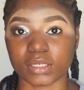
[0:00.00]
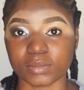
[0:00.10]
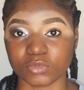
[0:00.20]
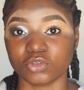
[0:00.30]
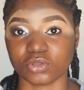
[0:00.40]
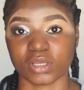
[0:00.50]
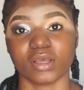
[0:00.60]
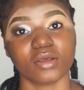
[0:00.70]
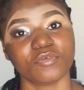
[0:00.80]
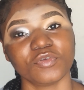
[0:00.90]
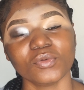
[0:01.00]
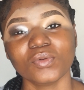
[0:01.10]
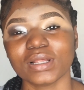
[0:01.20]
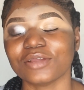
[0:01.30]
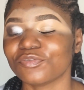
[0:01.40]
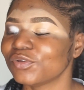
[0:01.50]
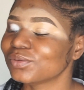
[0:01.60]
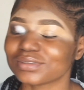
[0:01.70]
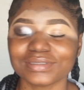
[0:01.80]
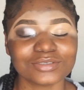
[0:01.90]
I
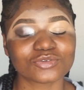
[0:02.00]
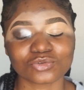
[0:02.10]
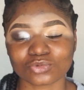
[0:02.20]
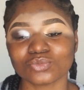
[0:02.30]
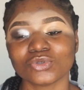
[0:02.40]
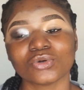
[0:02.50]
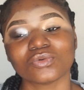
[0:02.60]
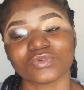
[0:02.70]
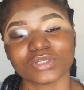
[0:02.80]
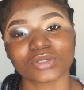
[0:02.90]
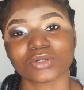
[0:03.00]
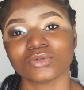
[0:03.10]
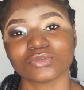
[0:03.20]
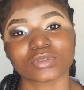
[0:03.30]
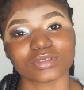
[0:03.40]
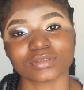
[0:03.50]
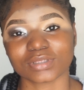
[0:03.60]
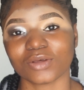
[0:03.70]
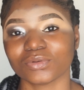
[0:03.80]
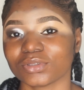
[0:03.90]
feel the need to zoom you all really close
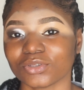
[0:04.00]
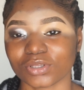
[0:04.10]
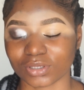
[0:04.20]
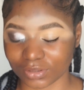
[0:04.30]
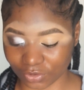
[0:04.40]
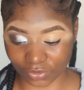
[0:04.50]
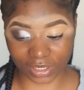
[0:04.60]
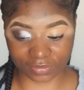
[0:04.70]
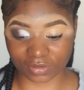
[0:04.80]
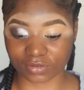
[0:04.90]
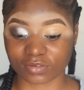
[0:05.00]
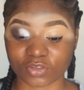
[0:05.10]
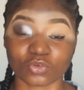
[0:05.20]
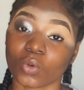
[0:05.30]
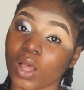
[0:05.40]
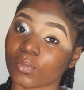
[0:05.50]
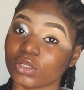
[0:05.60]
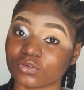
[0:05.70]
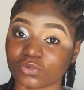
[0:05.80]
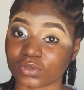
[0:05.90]
because I don't think you guys can see, so I'm
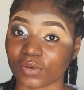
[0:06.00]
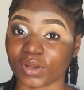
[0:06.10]
going to do that